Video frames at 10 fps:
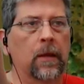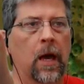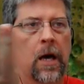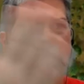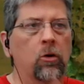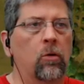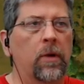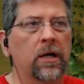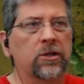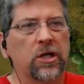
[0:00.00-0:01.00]
I don't know
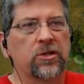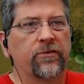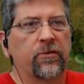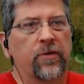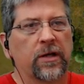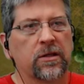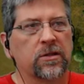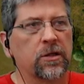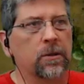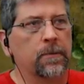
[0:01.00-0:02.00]
my chance to affect this
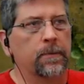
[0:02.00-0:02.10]
here.